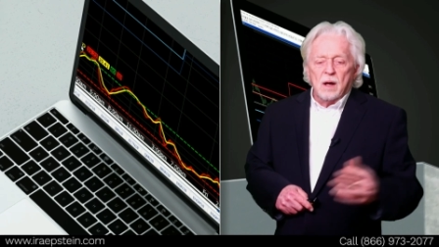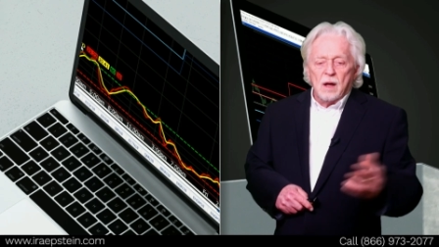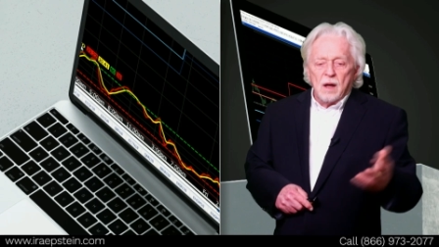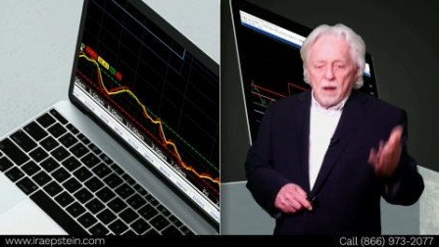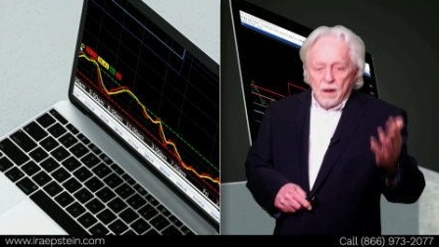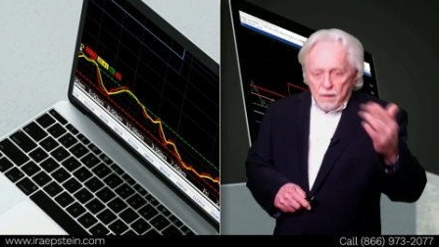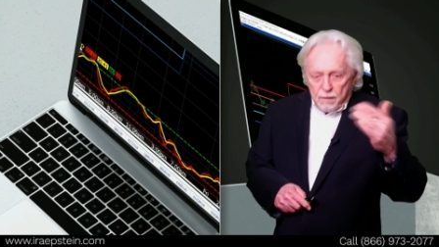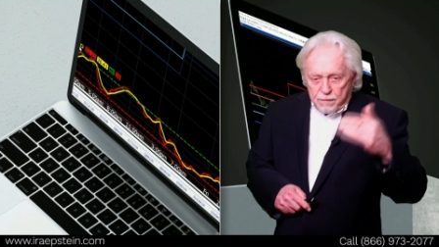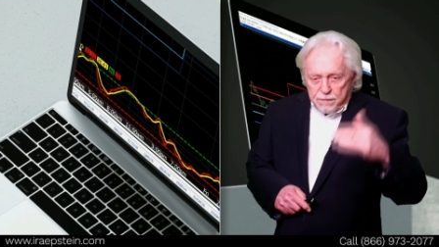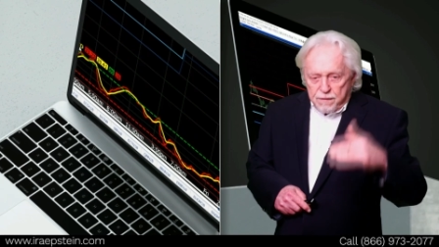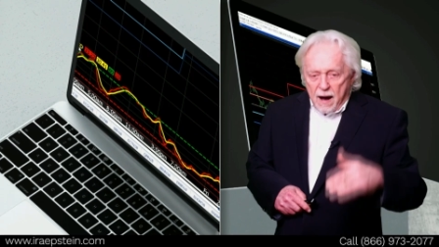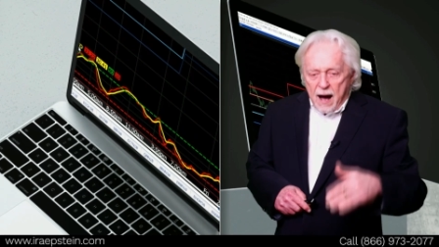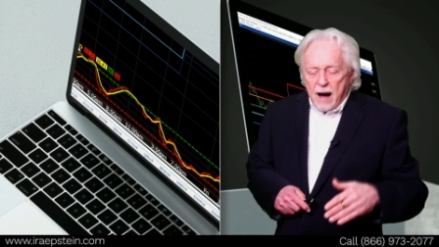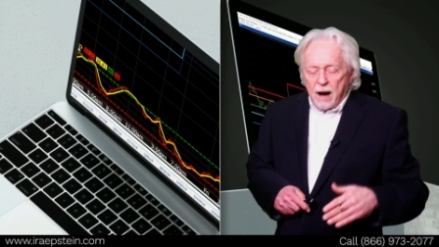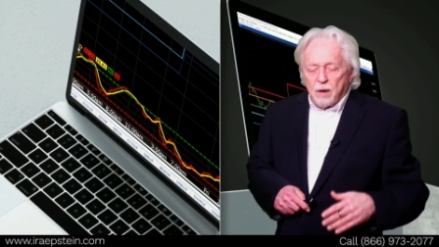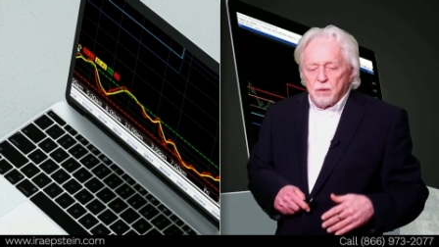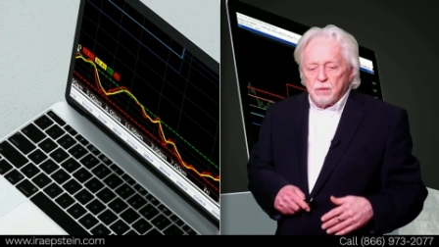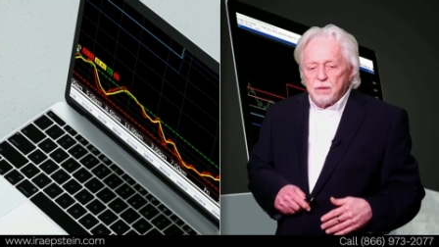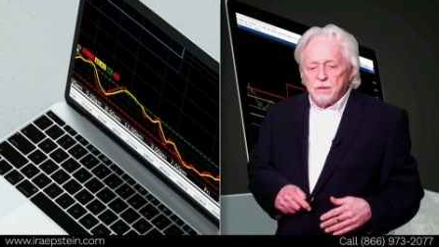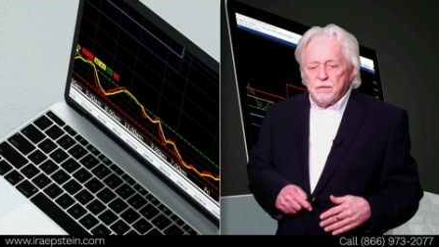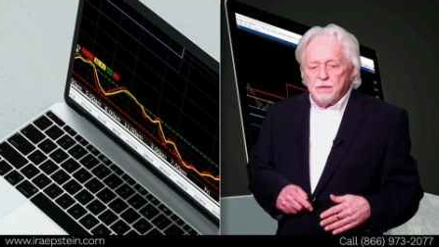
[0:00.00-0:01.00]

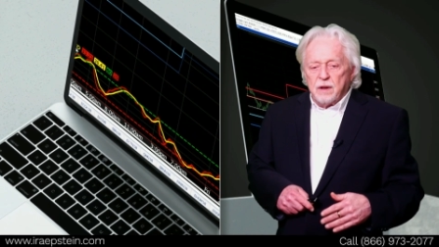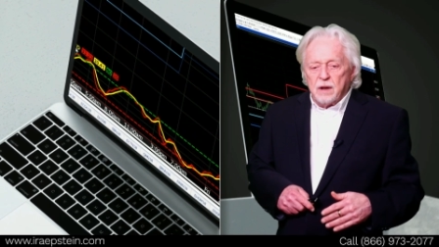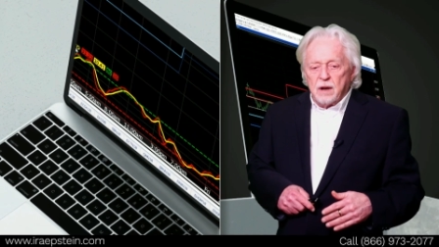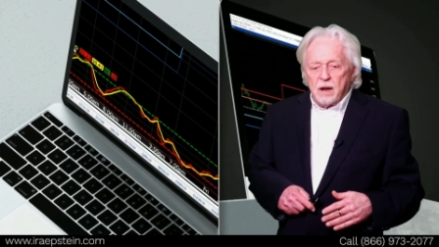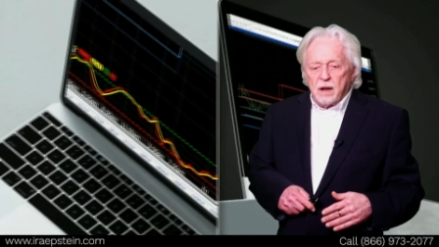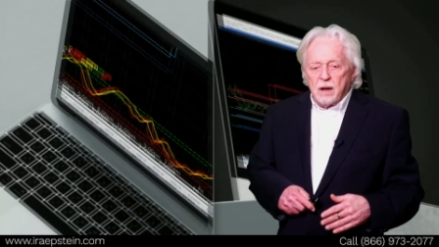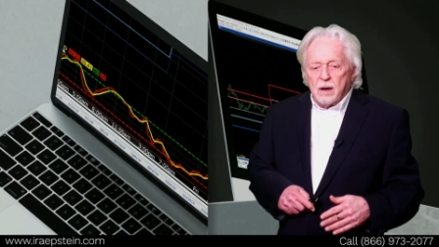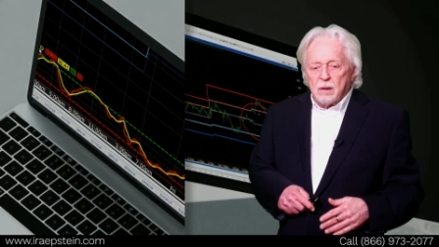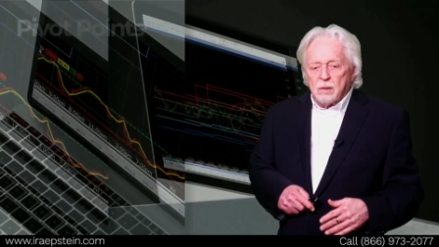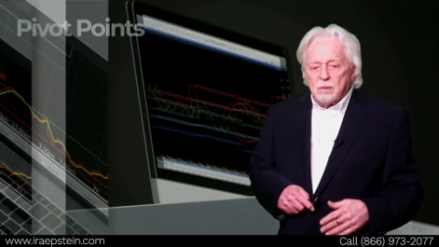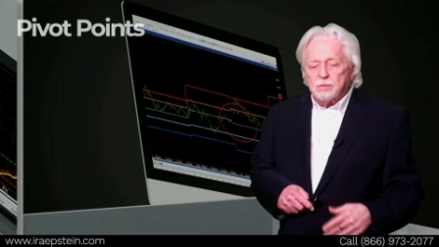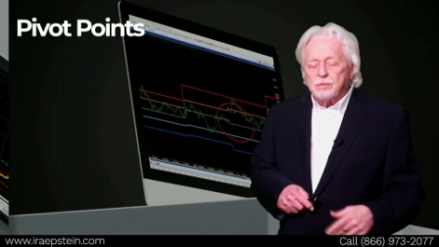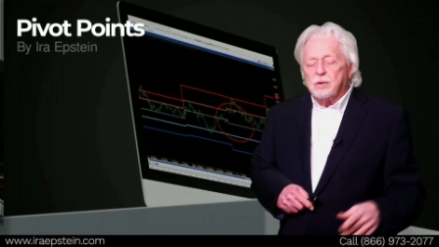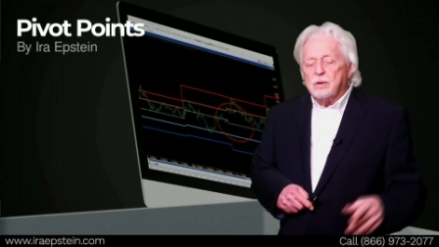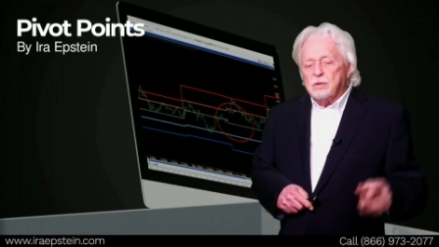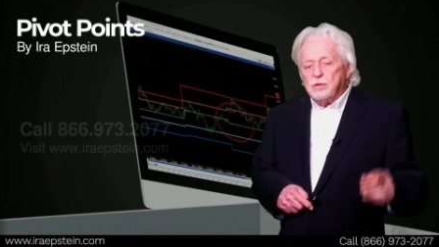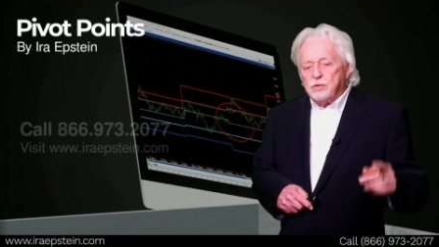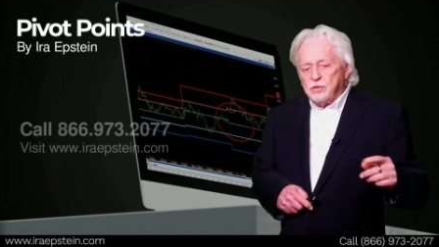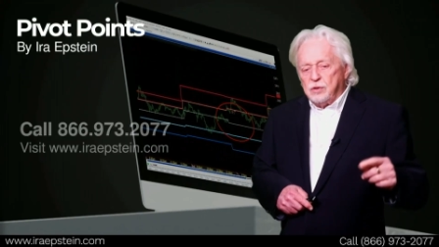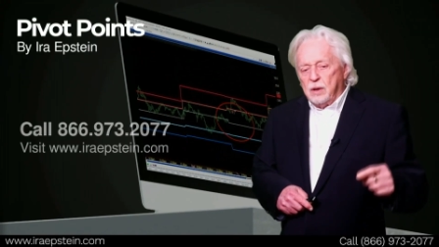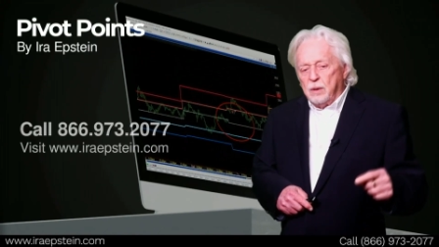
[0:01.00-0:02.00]
Follow the videos,
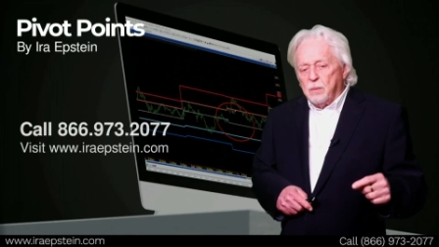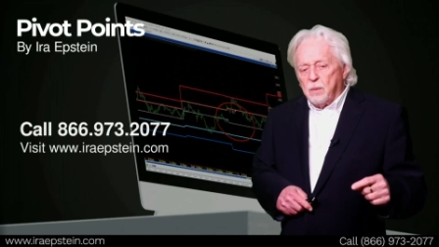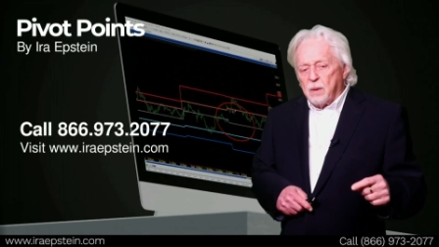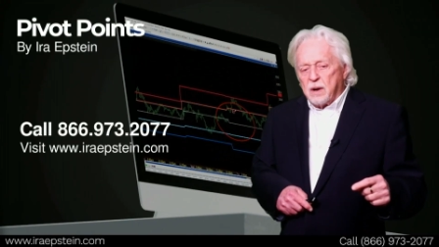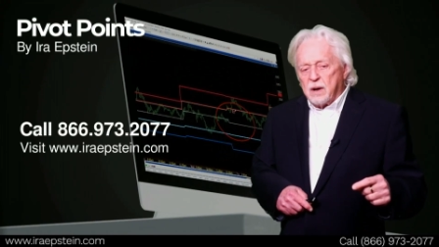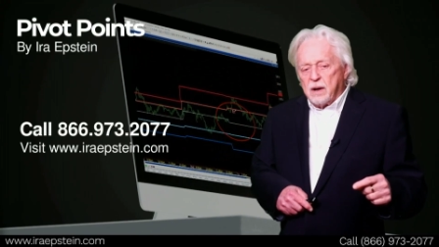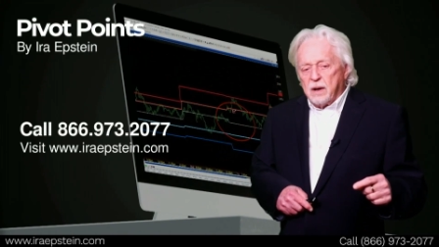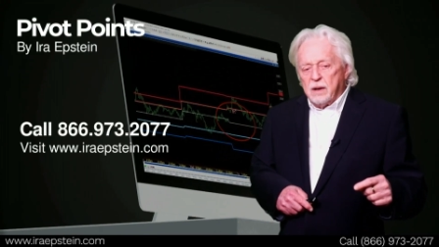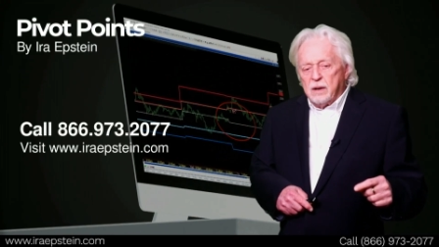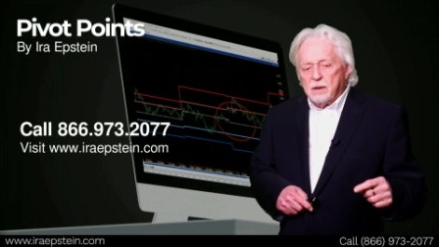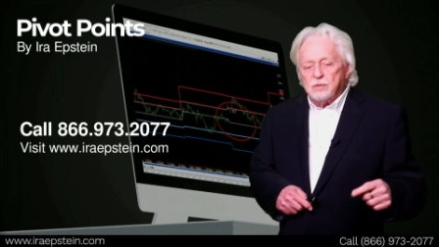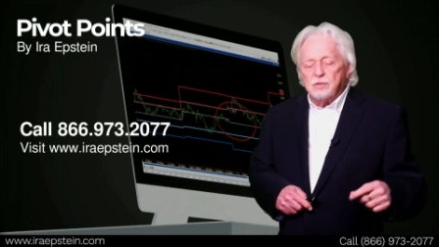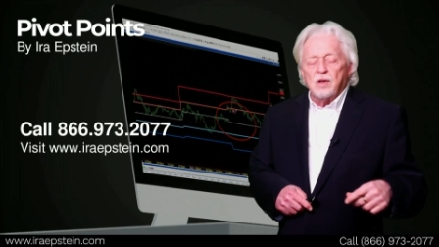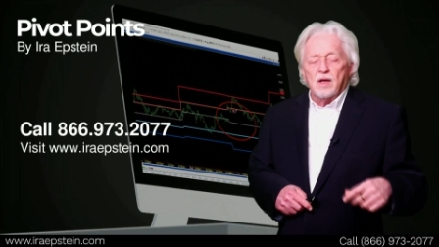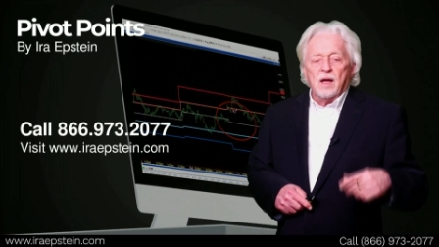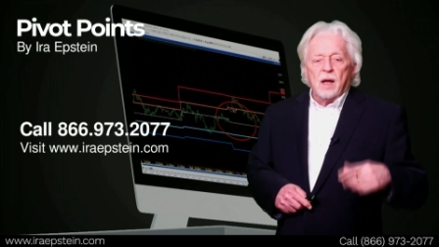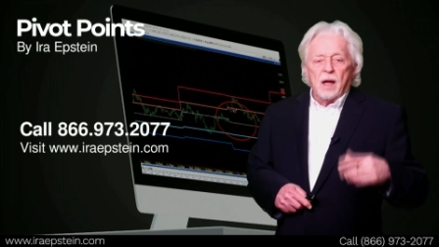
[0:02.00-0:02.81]
see what it is,